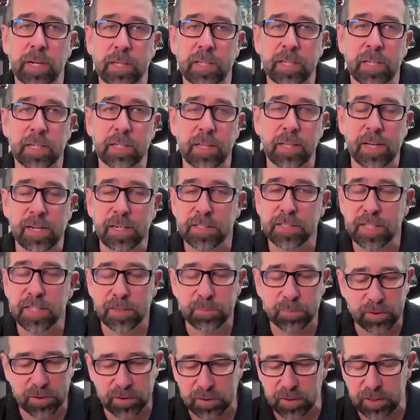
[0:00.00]
I think a lot of
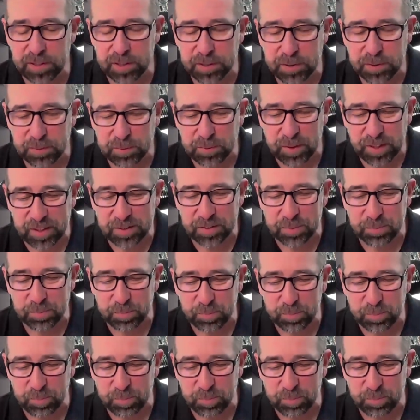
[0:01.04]
times as